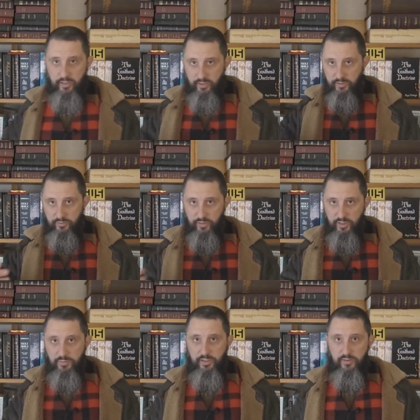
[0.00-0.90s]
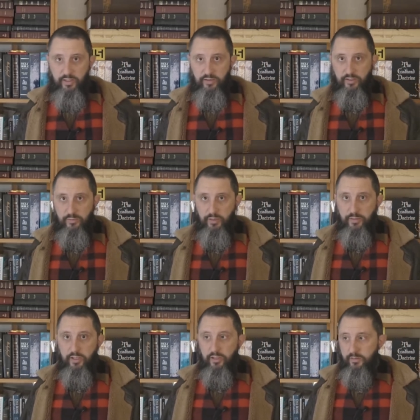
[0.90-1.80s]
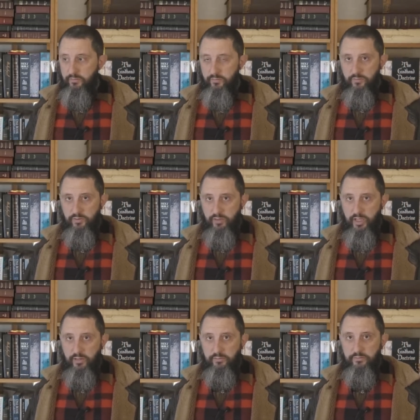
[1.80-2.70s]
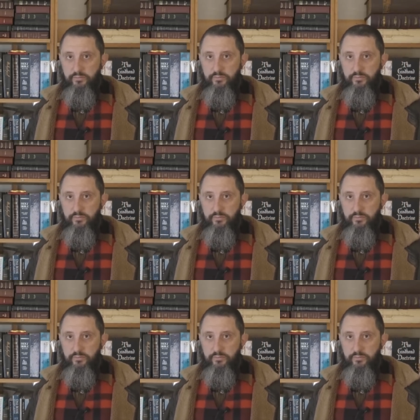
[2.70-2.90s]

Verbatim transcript: in this judgment thing coming up? You can?